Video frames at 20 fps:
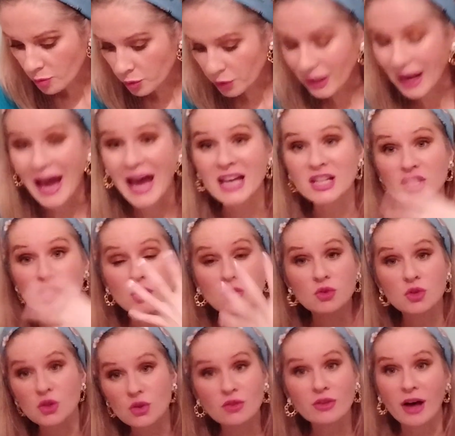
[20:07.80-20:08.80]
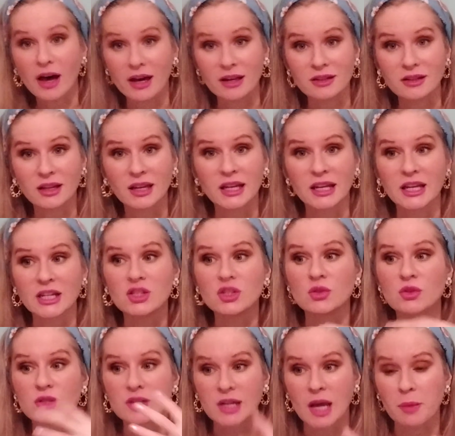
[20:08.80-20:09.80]
but as you do that and as
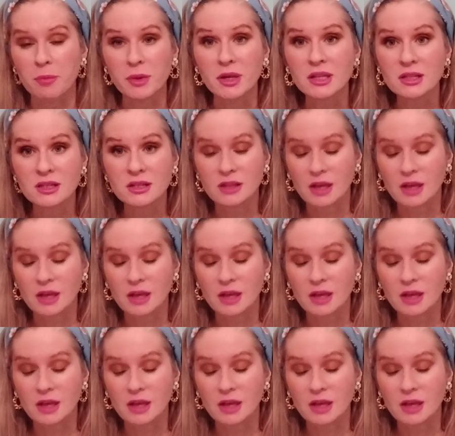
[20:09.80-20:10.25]
you step into